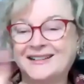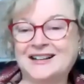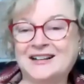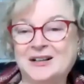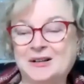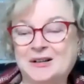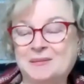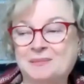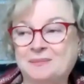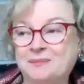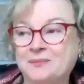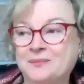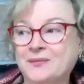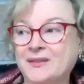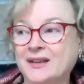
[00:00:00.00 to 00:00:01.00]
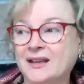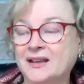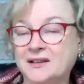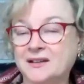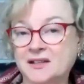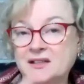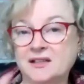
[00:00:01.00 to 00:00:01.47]

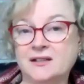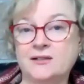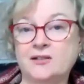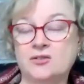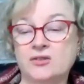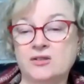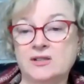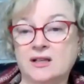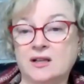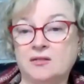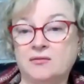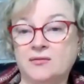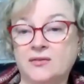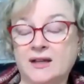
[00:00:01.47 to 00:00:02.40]
and healing yourself,